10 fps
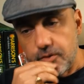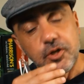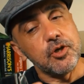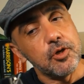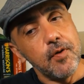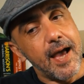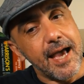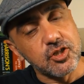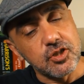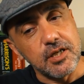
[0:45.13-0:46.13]
do you
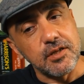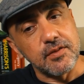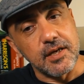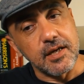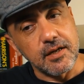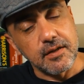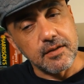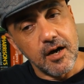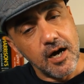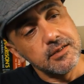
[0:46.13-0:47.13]
actually think
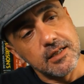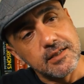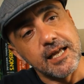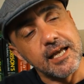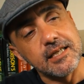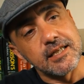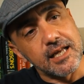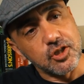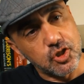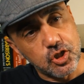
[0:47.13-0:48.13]
on the day
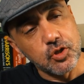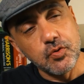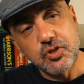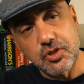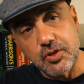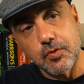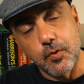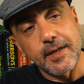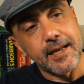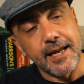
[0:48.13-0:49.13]
that I choose to
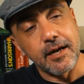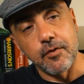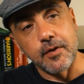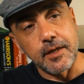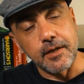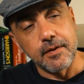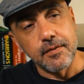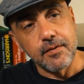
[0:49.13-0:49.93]
quit heroin,